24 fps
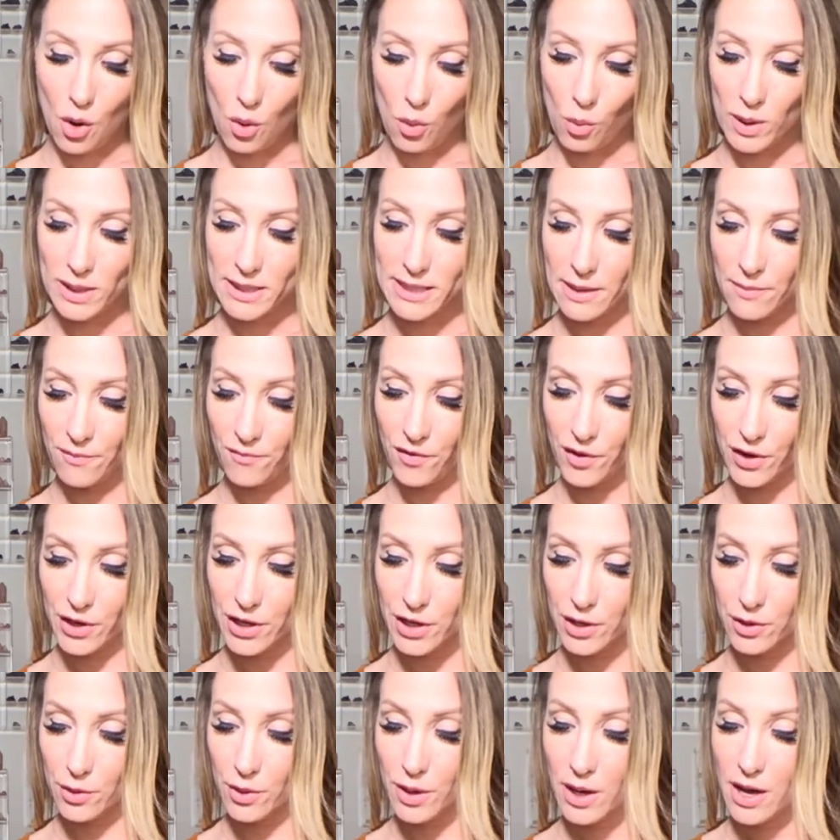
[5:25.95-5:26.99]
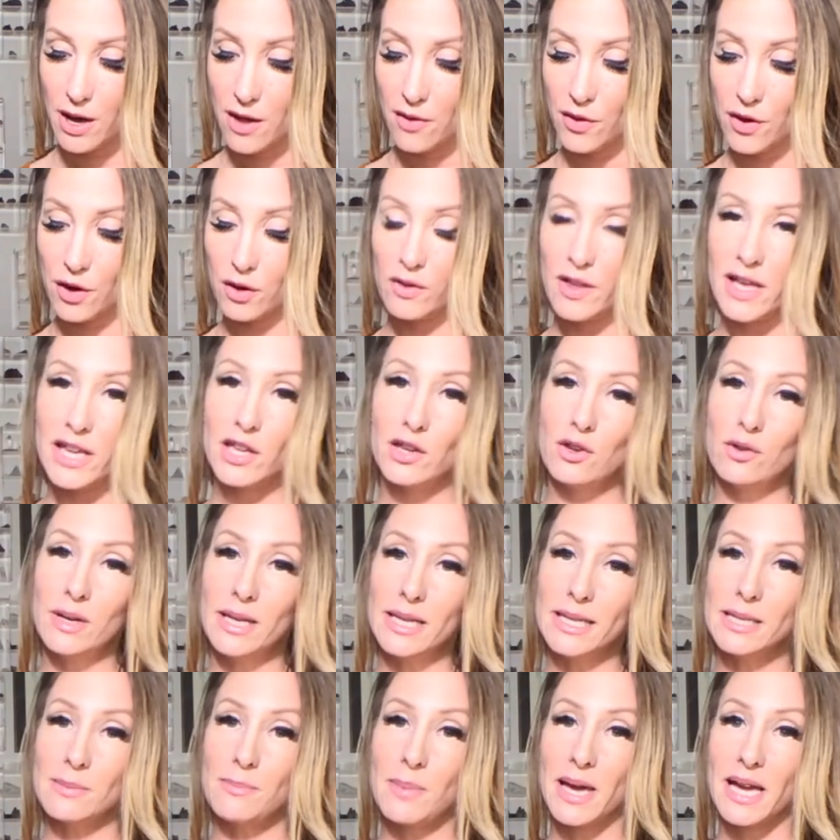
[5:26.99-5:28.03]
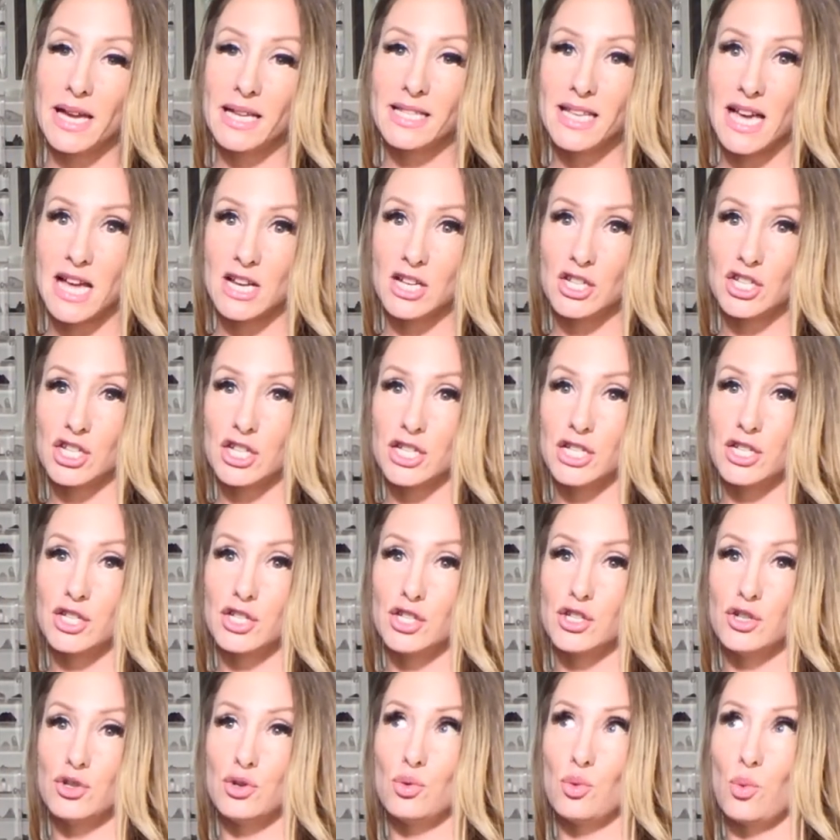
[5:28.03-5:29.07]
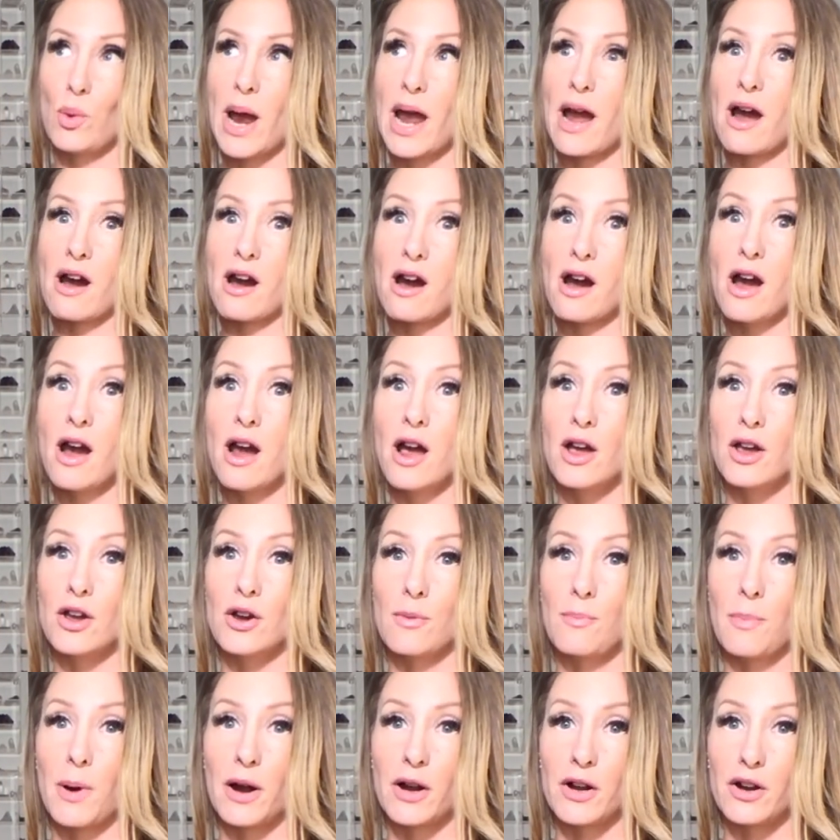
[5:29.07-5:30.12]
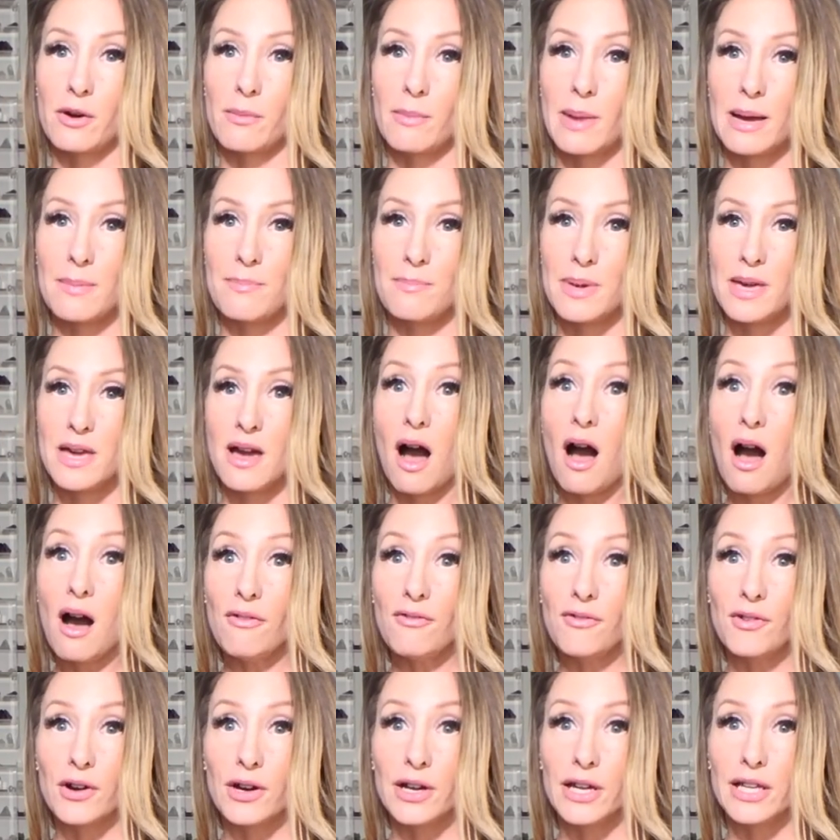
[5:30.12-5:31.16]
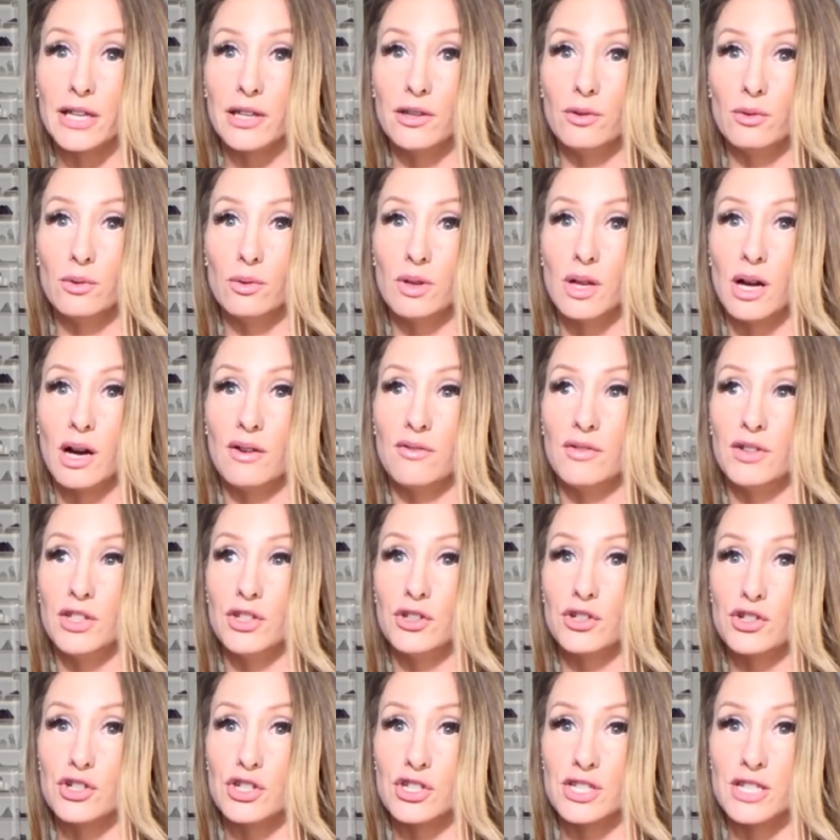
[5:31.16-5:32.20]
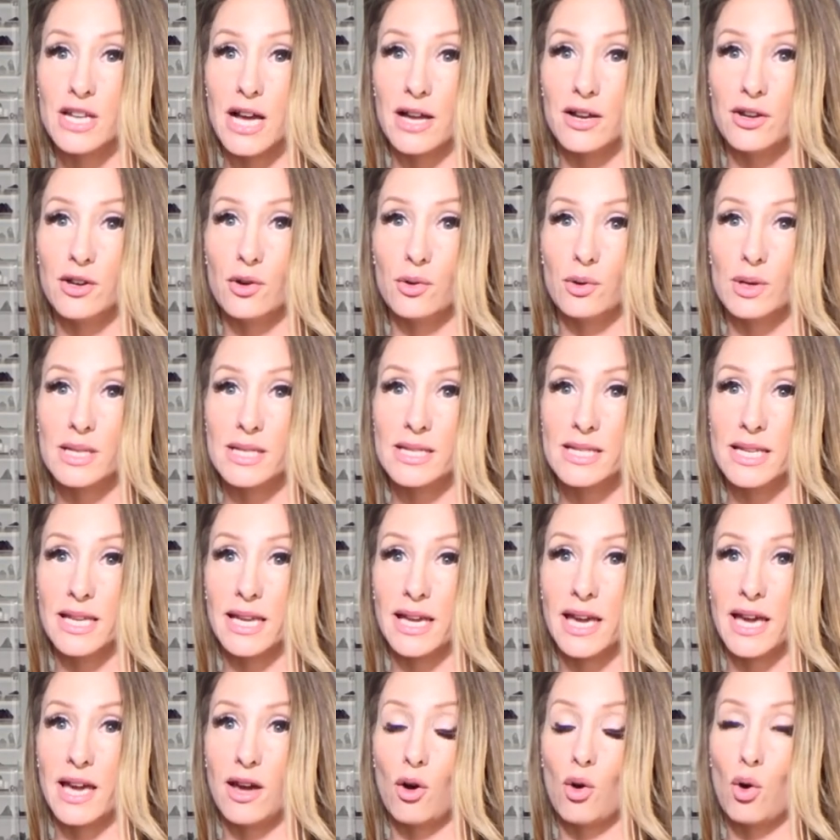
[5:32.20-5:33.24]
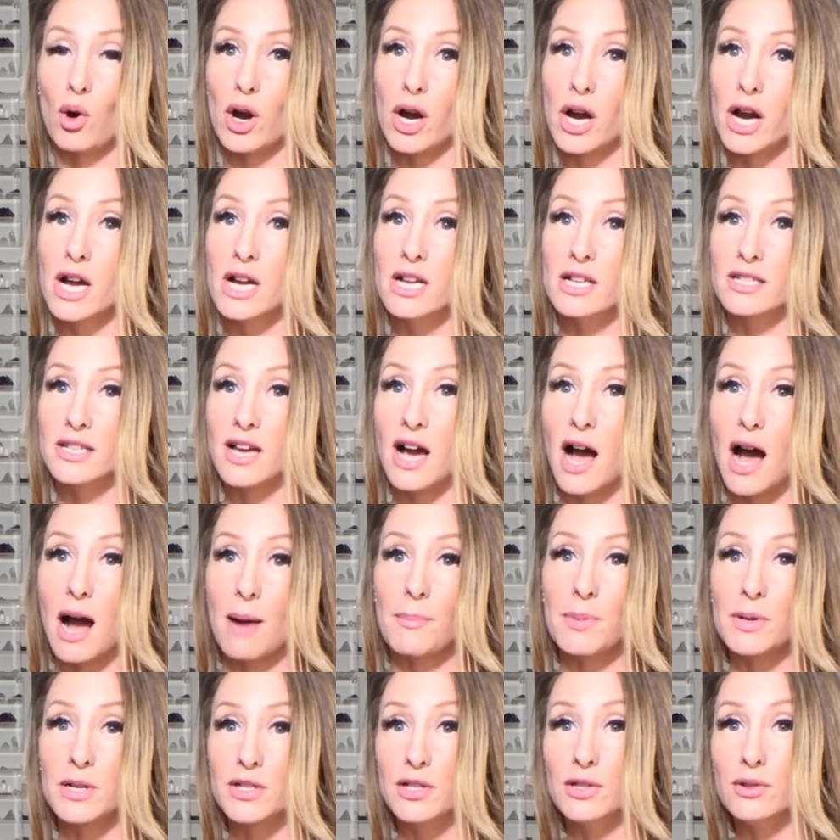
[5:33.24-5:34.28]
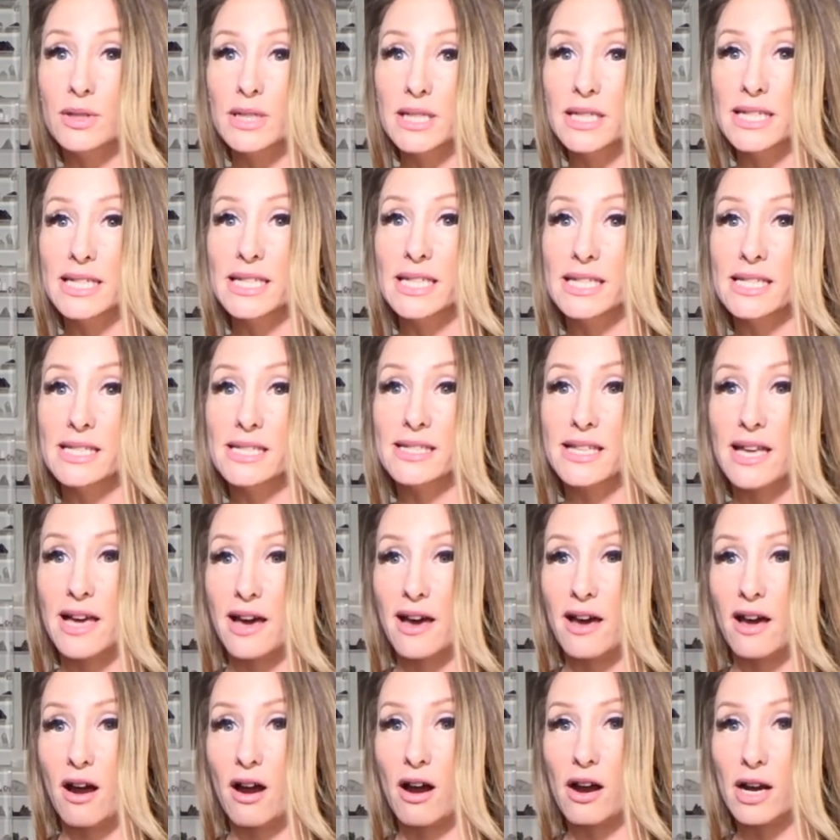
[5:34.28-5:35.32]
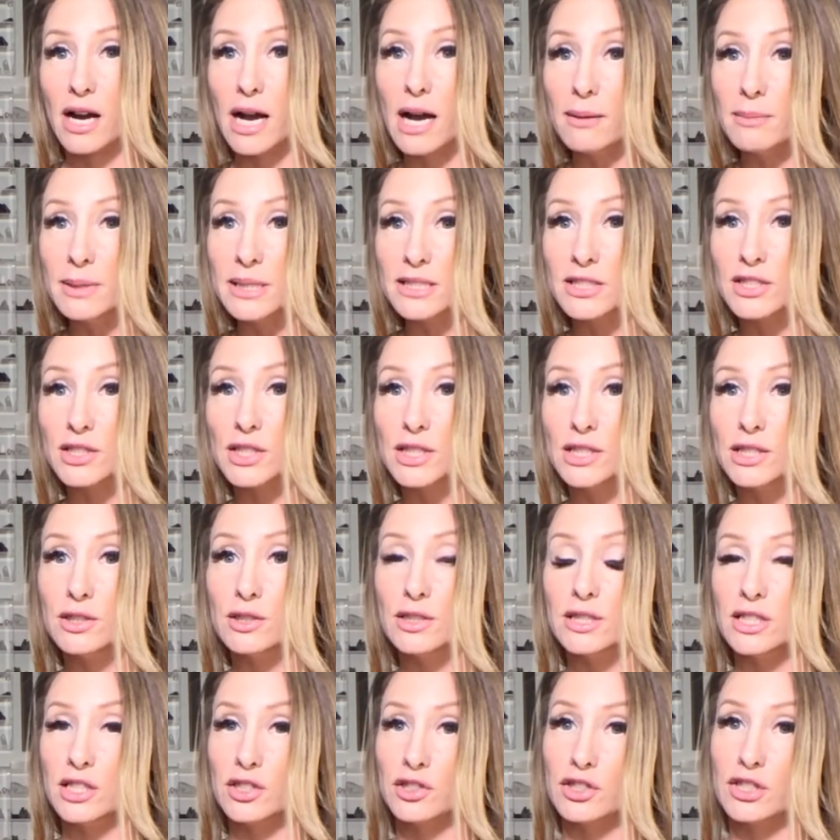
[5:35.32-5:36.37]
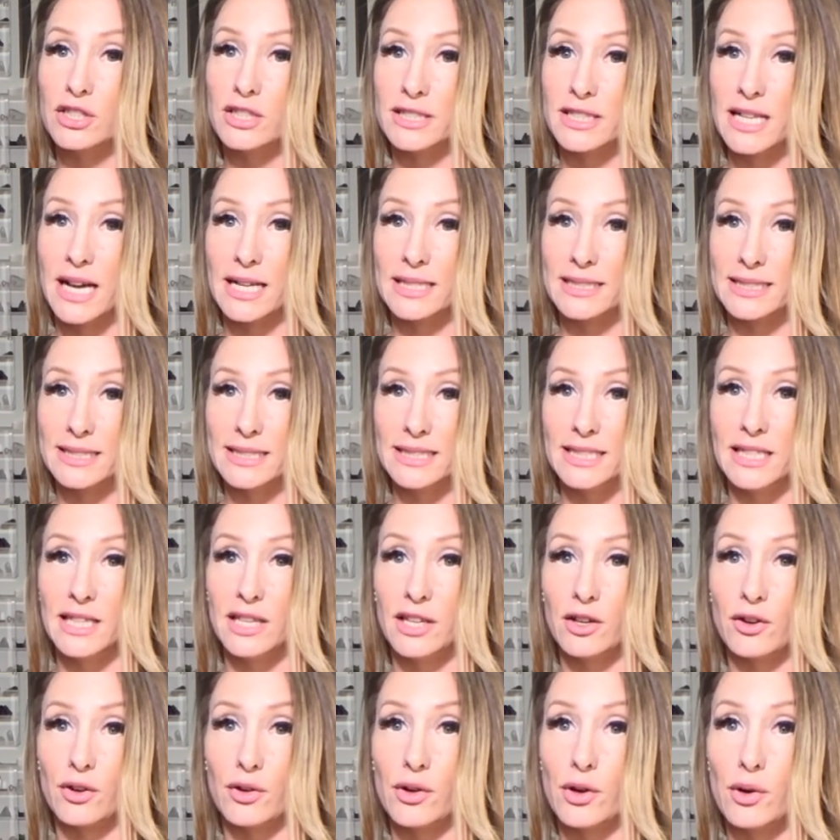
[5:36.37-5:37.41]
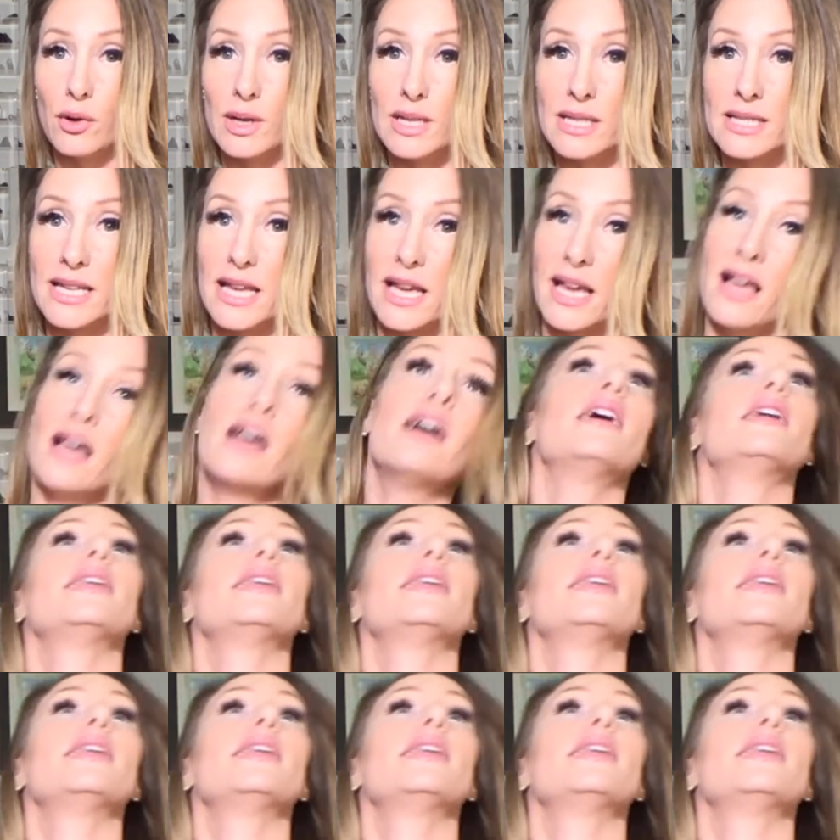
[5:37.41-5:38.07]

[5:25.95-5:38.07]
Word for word: what's up for you, they're like, you need to pay attention to where your partner might be offering you love and you're just not noticing it, or to opportunities that are coming to you that you're just not seeing or noticing.